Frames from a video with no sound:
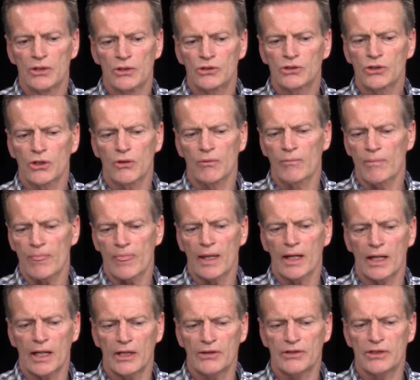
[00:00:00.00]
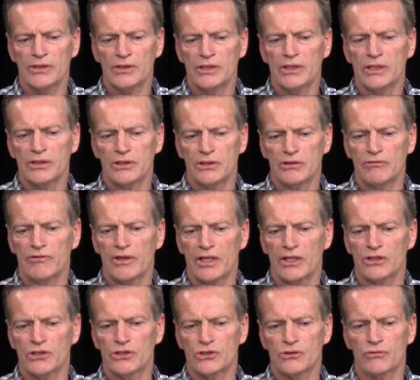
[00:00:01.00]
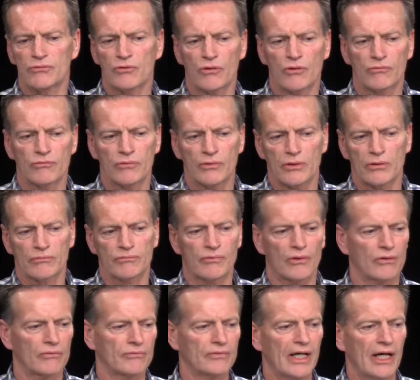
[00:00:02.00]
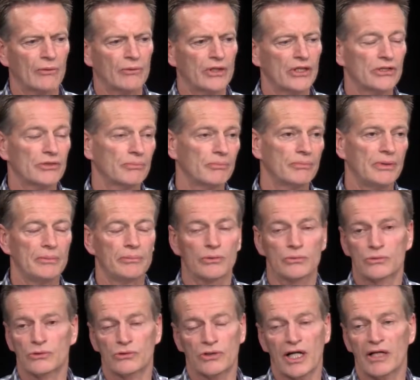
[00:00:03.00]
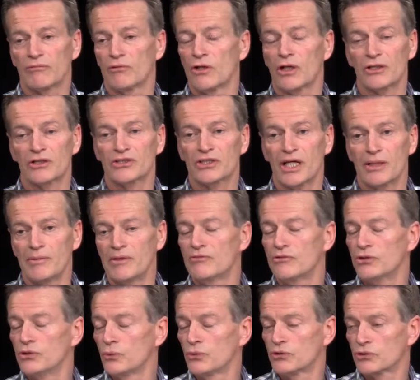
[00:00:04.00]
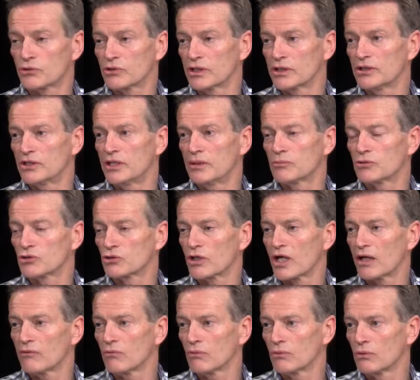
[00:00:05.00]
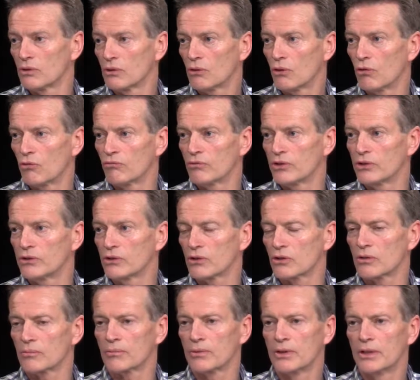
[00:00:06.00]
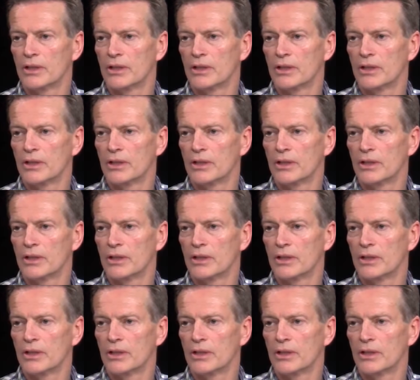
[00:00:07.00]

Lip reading: So I think you get the advantages of nowadays. People travel all the time. Even youth teams travel over to Europe,